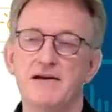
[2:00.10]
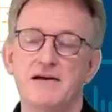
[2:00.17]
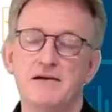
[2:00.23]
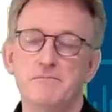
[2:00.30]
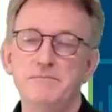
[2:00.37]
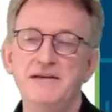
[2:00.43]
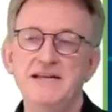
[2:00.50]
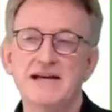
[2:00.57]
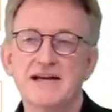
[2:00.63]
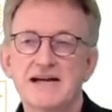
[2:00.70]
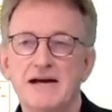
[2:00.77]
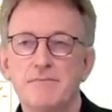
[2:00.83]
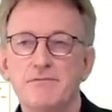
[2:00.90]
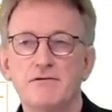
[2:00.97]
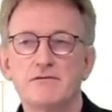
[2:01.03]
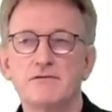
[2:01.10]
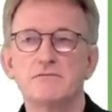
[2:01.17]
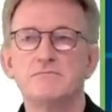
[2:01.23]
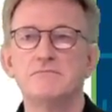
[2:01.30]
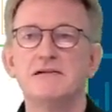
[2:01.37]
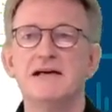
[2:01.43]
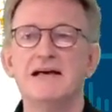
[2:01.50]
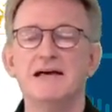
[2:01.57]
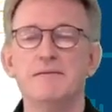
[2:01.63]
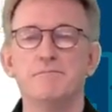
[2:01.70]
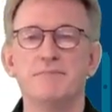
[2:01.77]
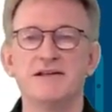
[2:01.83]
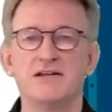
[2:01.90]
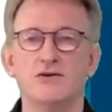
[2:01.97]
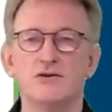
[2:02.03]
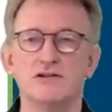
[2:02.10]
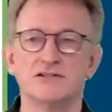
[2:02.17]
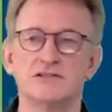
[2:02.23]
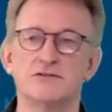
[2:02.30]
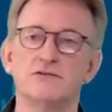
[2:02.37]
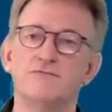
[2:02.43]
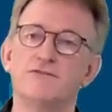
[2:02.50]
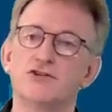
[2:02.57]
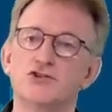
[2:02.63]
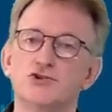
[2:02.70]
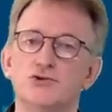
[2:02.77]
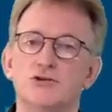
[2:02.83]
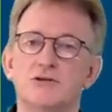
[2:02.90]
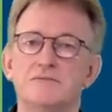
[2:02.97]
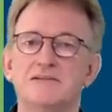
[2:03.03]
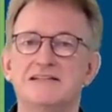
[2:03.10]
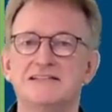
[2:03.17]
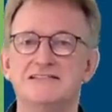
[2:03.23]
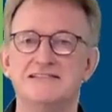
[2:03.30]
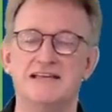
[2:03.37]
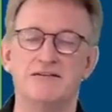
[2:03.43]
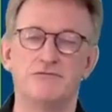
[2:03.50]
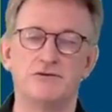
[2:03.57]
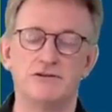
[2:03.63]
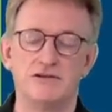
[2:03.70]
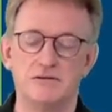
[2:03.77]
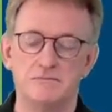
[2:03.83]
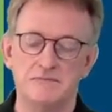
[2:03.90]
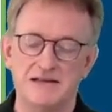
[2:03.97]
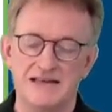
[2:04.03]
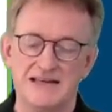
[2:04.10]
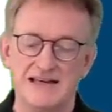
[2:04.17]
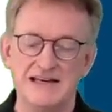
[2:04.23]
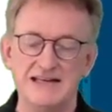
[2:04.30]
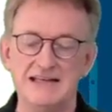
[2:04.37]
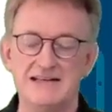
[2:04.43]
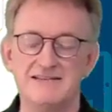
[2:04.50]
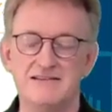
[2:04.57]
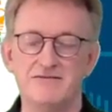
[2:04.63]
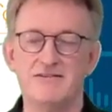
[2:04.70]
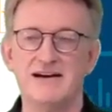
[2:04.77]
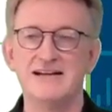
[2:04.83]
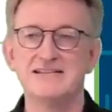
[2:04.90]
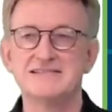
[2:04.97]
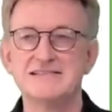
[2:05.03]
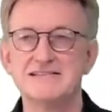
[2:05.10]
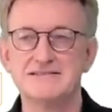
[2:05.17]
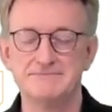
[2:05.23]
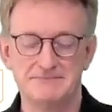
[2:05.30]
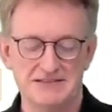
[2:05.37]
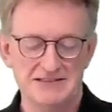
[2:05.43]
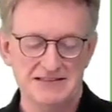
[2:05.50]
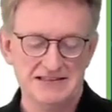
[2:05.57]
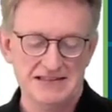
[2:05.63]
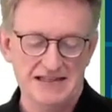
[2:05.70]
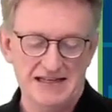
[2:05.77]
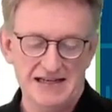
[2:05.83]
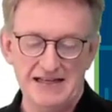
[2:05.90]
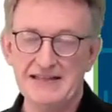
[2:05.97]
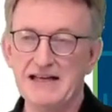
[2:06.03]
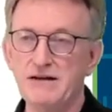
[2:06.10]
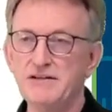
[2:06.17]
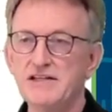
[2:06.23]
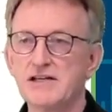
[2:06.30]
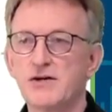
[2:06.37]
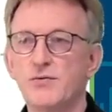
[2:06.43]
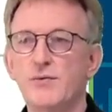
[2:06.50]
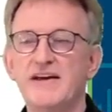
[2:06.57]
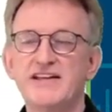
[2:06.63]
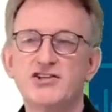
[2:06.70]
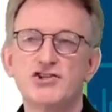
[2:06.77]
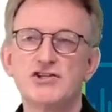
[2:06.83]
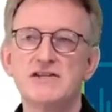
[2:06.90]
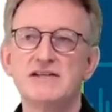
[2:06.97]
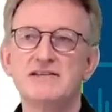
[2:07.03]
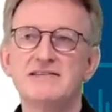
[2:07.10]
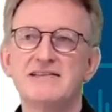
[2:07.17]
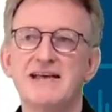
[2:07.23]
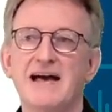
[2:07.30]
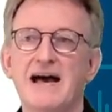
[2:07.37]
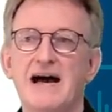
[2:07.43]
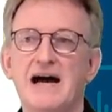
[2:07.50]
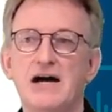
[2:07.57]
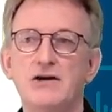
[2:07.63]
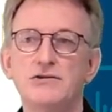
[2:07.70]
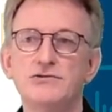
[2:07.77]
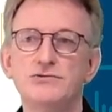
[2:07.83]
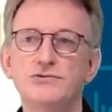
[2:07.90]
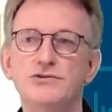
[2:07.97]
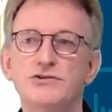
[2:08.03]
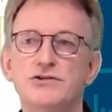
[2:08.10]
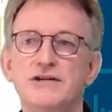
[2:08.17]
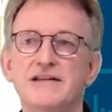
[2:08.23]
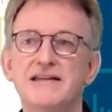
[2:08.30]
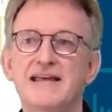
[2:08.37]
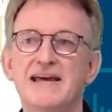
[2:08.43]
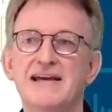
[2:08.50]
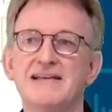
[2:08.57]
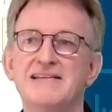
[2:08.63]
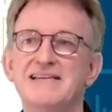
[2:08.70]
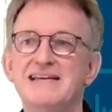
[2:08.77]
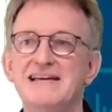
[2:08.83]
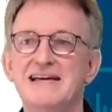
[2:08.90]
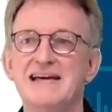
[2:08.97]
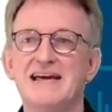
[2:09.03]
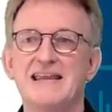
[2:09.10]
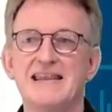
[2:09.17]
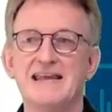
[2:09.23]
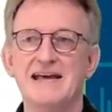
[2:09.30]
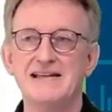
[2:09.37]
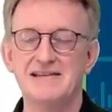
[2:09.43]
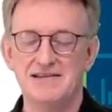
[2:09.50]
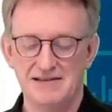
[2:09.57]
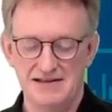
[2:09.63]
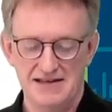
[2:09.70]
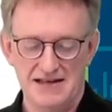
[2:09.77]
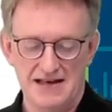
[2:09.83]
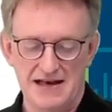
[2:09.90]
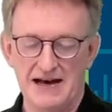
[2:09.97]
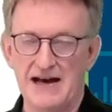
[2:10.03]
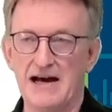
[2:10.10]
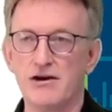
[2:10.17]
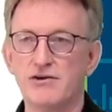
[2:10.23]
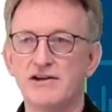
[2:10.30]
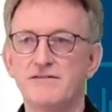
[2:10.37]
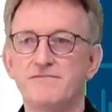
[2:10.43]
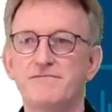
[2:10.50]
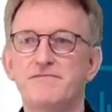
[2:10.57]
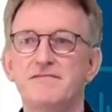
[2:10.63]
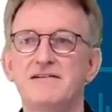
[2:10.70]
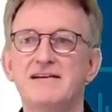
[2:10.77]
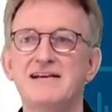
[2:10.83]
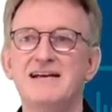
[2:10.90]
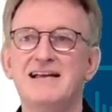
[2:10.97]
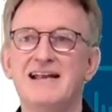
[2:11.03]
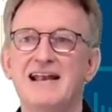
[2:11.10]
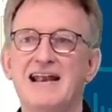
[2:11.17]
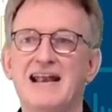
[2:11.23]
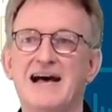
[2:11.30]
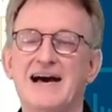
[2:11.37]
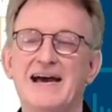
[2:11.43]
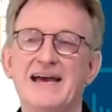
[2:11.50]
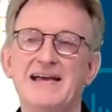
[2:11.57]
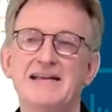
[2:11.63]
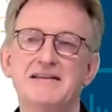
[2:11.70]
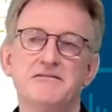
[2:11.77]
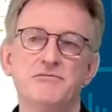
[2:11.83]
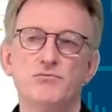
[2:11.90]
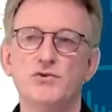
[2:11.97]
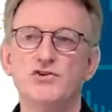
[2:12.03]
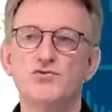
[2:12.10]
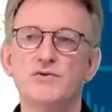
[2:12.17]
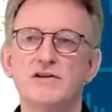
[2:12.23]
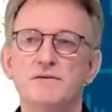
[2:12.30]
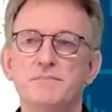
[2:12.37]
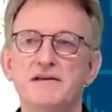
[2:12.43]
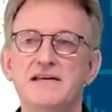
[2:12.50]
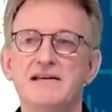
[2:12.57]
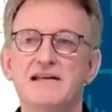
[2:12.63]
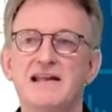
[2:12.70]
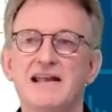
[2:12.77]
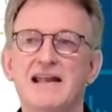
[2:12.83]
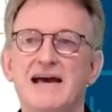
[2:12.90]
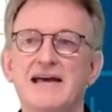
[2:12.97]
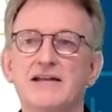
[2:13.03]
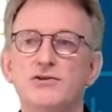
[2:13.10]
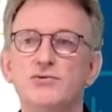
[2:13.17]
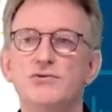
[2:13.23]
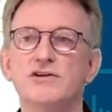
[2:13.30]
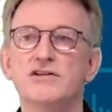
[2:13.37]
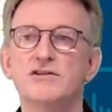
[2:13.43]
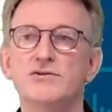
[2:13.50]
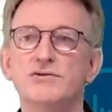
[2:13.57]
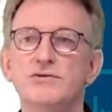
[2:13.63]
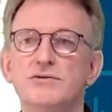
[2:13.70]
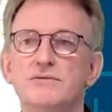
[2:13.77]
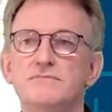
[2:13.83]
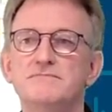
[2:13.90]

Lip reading: media coupler, but also for sure several KNX devices. And now the question is, how do you connect that RF line, which will be line 2.2,